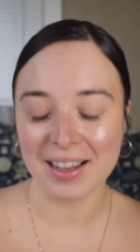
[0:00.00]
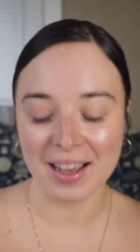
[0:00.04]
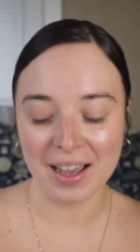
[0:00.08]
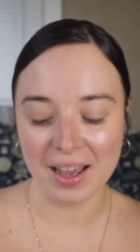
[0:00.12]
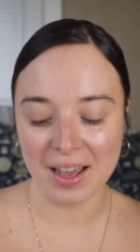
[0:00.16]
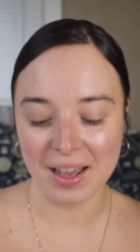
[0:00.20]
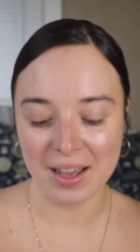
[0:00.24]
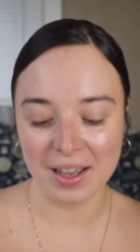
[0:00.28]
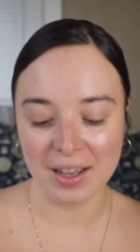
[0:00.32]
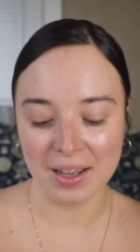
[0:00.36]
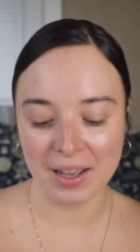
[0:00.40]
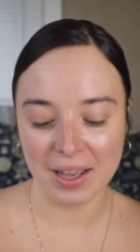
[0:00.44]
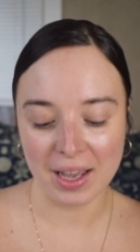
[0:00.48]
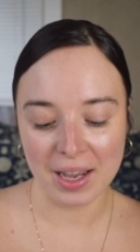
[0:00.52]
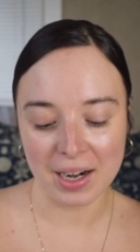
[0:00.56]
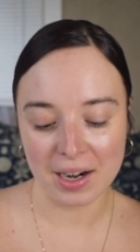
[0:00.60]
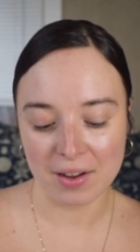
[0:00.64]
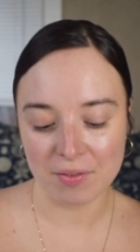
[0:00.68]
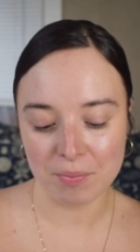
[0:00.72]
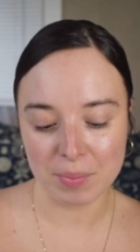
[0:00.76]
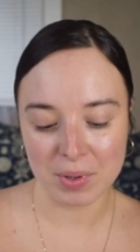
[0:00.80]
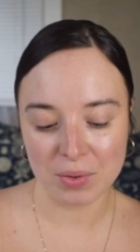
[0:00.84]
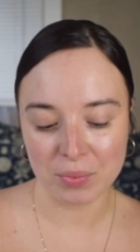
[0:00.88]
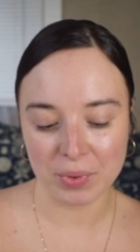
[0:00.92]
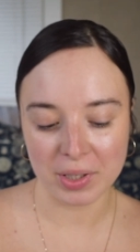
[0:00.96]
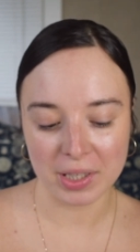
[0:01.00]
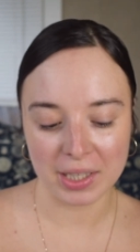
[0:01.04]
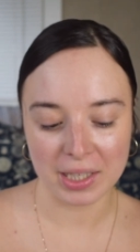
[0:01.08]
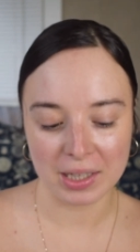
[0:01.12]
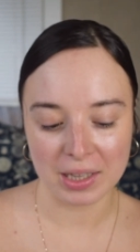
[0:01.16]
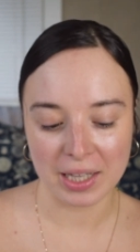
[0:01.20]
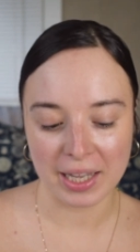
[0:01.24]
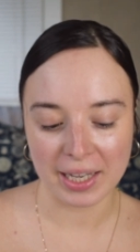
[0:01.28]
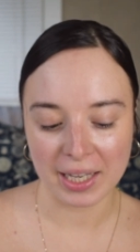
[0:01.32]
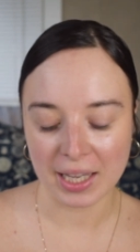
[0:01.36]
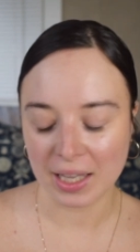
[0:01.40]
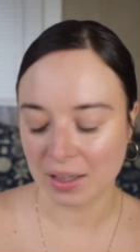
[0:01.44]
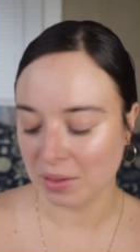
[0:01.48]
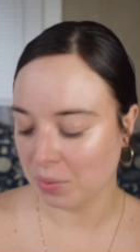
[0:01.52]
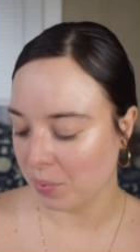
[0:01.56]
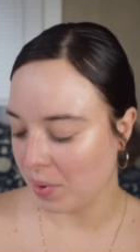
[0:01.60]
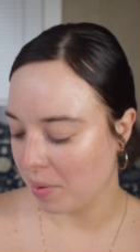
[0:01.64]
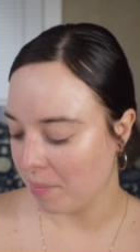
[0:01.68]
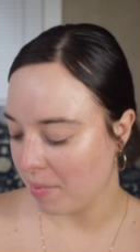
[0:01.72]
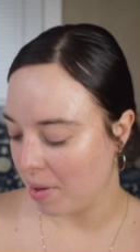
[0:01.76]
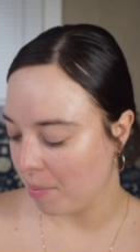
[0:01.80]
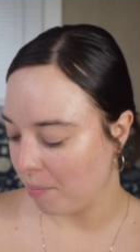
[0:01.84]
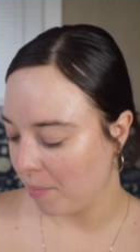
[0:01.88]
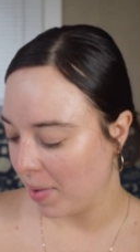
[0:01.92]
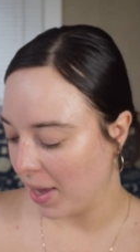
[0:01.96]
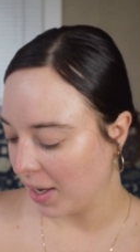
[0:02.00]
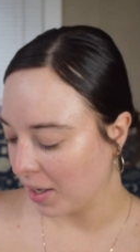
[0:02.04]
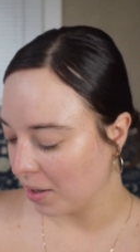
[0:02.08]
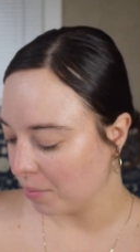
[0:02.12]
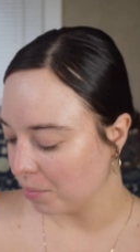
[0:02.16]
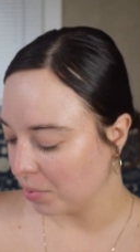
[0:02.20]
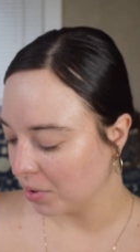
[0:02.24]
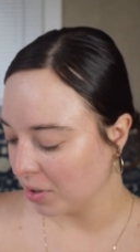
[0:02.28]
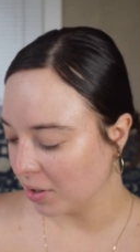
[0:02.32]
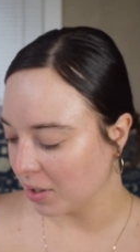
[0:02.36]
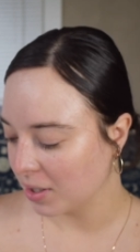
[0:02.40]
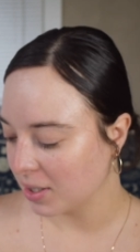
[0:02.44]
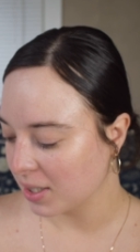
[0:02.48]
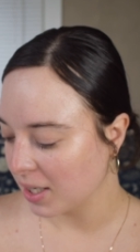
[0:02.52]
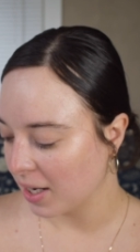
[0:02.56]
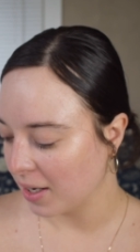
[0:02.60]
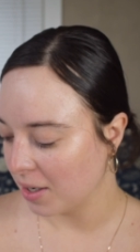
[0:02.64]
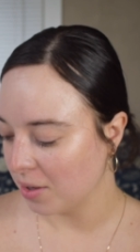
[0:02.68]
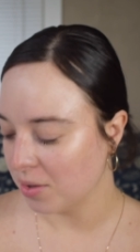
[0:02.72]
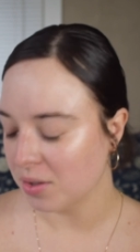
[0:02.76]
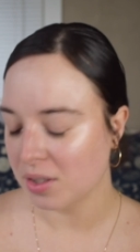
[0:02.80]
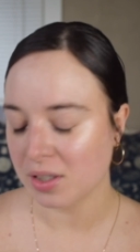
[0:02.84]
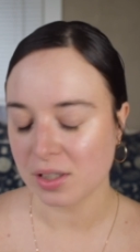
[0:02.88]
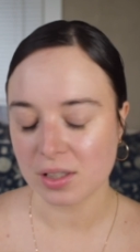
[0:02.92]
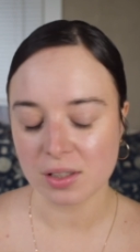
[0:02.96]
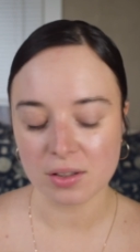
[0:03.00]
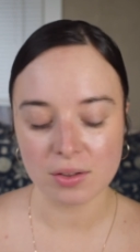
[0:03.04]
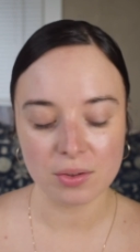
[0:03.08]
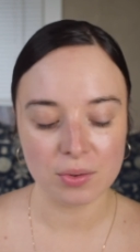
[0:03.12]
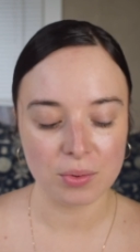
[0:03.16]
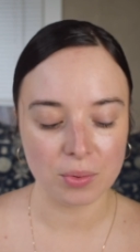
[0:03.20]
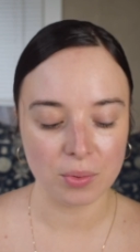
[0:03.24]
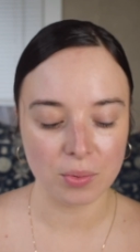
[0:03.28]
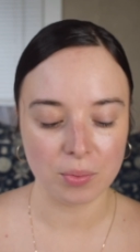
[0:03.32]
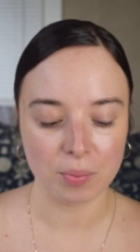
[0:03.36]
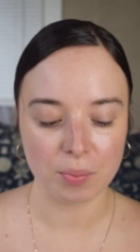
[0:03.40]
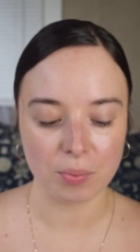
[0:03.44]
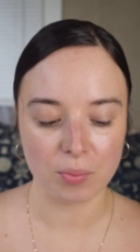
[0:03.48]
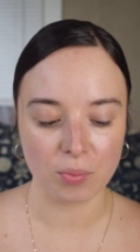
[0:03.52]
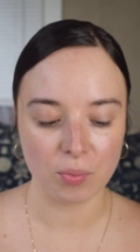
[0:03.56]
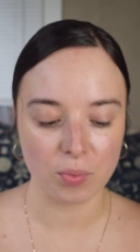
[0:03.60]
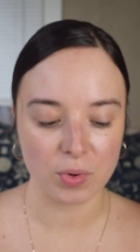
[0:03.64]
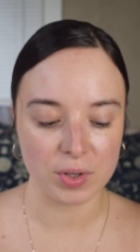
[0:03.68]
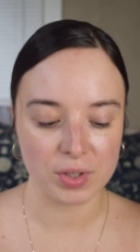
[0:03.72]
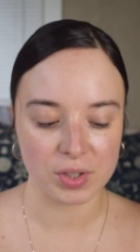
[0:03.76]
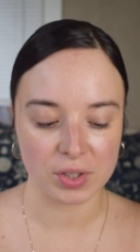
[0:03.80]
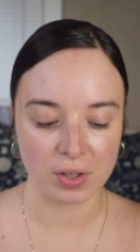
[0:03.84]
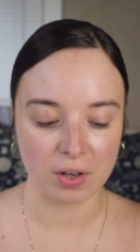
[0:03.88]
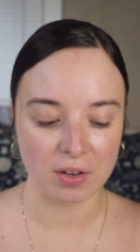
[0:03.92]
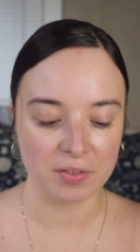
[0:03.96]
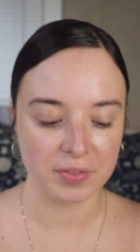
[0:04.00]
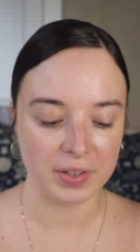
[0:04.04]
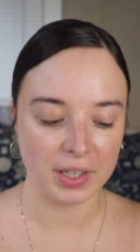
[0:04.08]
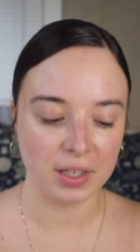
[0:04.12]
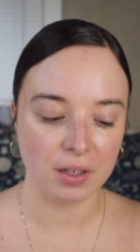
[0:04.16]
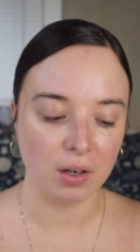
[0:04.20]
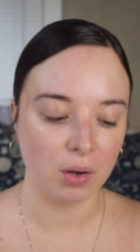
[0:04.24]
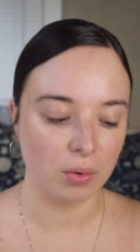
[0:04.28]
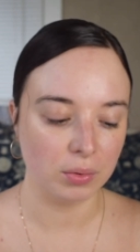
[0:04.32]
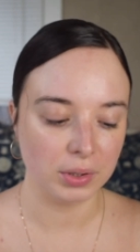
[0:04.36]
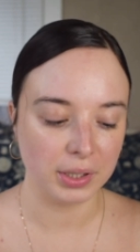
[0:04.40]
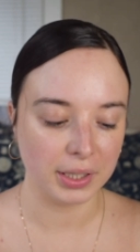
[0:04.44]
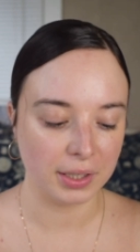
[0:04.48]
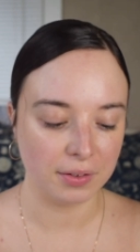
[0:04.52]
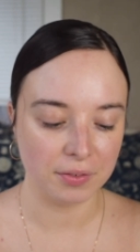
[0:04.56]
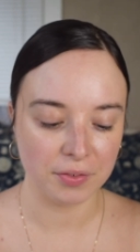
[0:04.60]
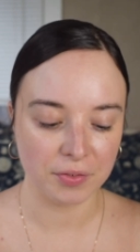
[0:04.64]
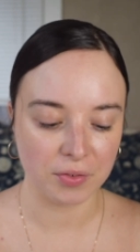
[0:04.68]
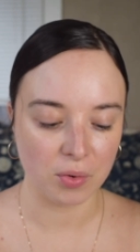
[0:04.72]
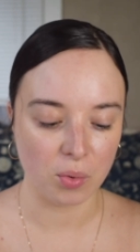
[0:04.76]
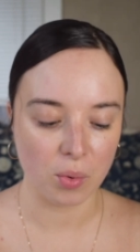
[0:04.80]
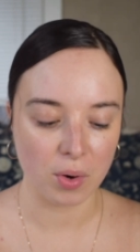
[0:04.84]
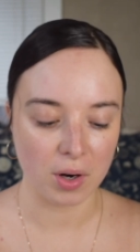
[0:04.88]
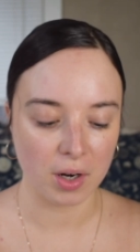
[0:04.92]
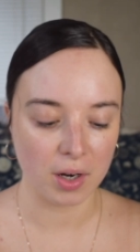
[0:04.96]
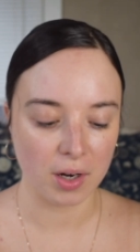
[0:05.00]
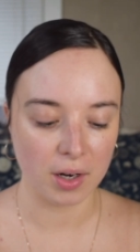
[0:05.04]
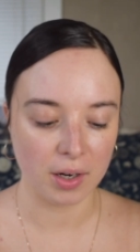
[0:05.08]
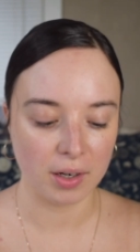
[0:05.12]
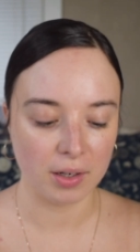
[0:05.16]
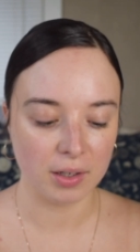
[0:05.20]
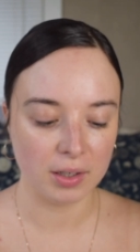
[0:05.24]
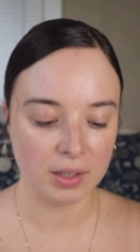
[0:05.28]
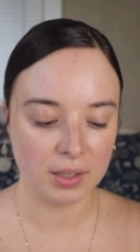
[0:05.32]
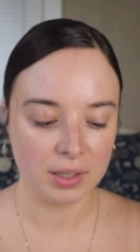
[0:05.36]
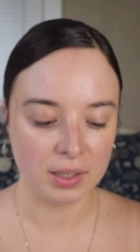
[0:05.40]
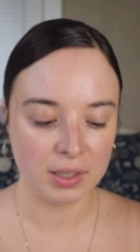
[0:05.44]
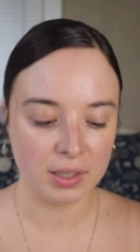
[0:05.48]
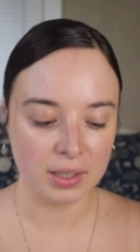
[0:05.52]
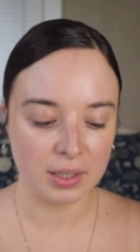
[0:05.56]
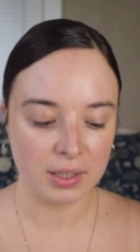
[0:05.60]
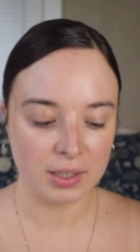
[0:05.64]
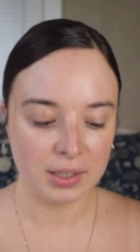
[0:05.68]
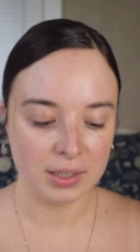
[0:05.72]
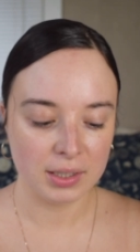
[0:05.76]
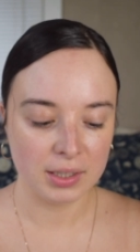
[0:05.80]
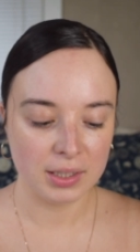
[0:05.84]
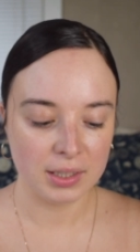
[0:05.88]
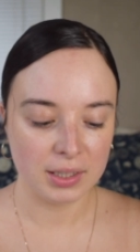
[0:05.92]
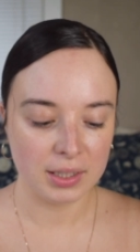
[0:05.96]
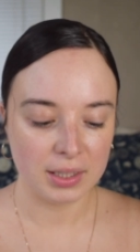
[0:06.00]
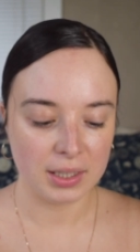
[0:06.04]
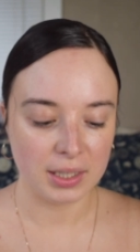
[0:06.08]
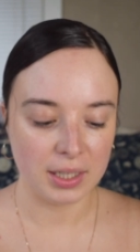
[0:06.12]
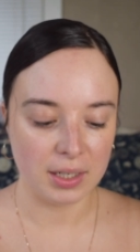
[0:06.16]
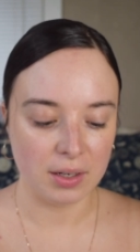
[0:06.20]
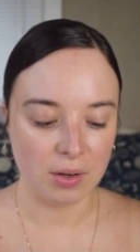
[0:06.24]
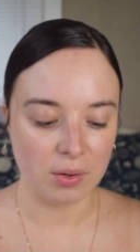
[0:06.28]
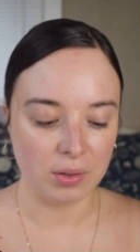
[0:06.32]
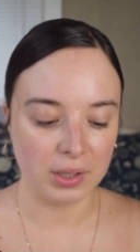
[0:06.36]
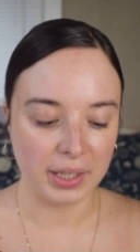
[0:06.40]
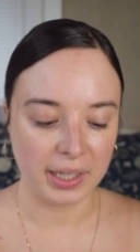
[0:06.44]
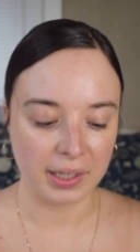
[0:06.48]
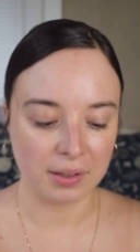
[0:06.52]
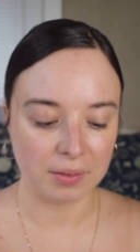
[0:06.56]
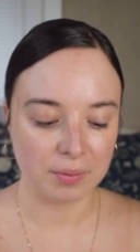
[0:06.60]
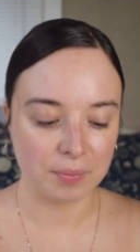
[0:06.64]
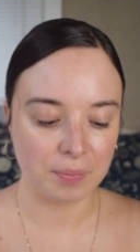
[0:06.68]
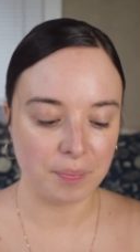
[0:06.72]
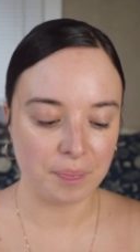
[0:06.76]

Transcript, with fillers: Uh, and I've been really liking the way my makeup looks. I used to reserve it only for, you know, like